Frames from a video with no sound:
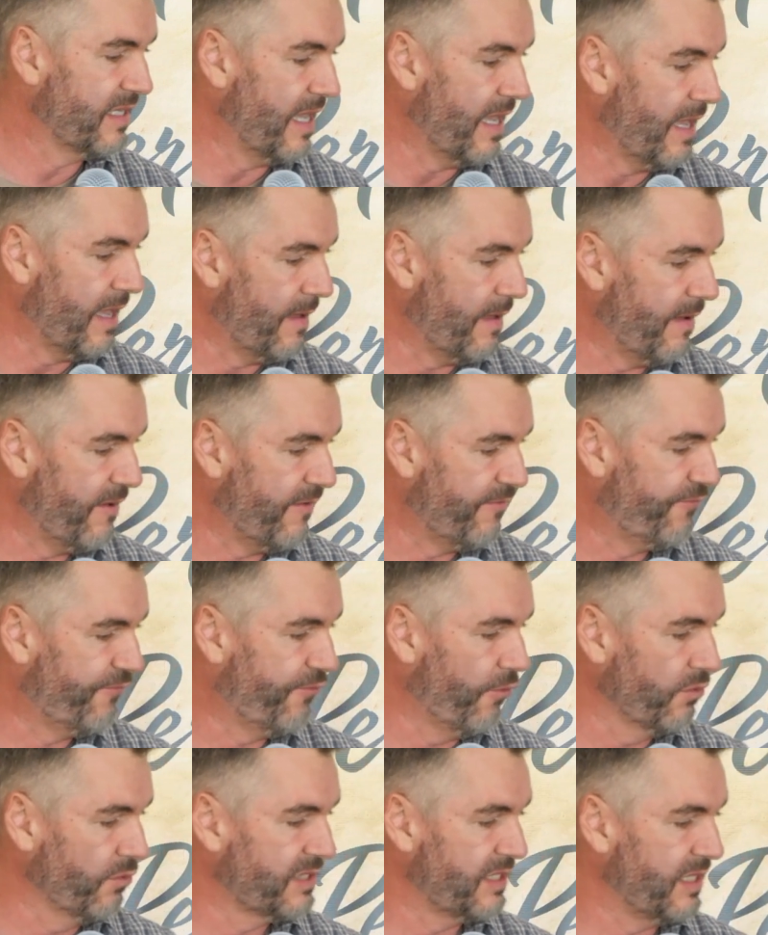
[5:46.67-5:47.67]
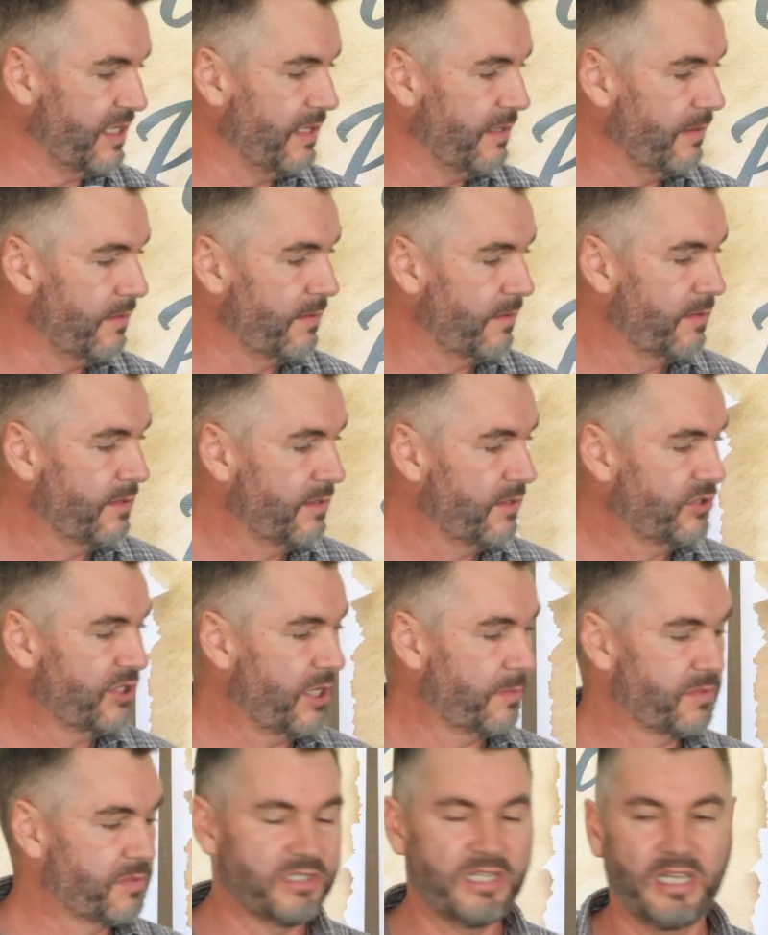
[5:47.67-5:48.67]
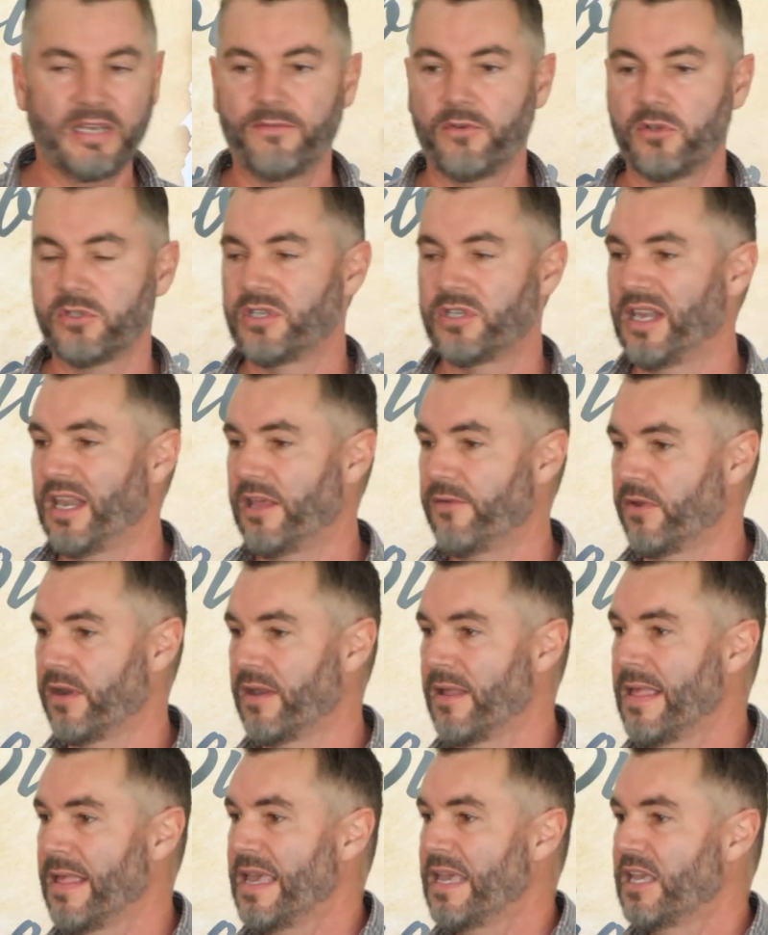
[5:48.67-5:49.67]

14, chapter 10, verse 11,